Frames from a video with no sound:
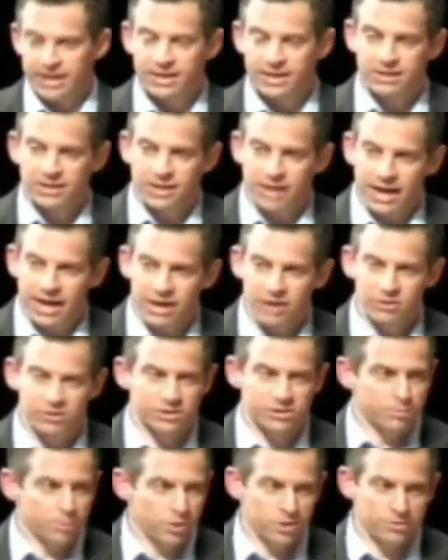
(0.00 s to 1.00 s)
Okay, it
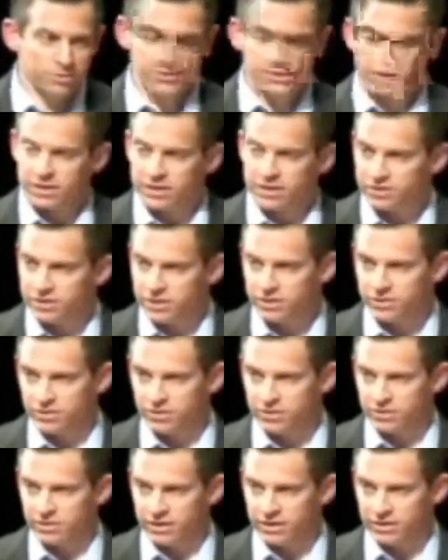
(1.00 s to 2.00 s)
allows perfectly
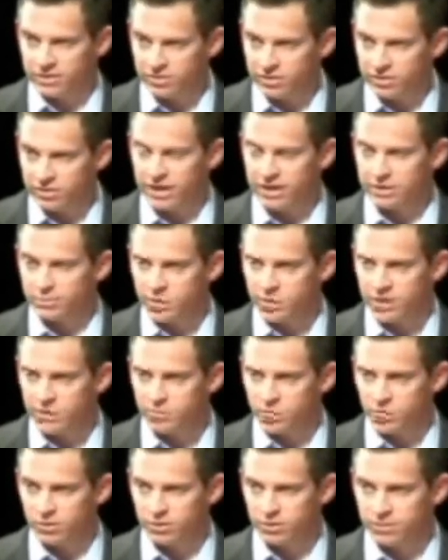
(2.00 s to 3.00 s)
decent and sane
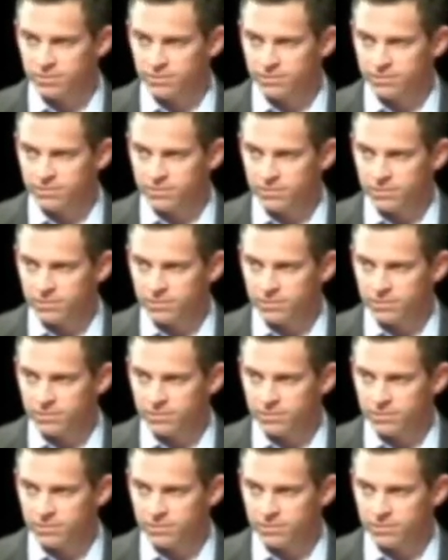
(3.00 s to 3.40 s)
people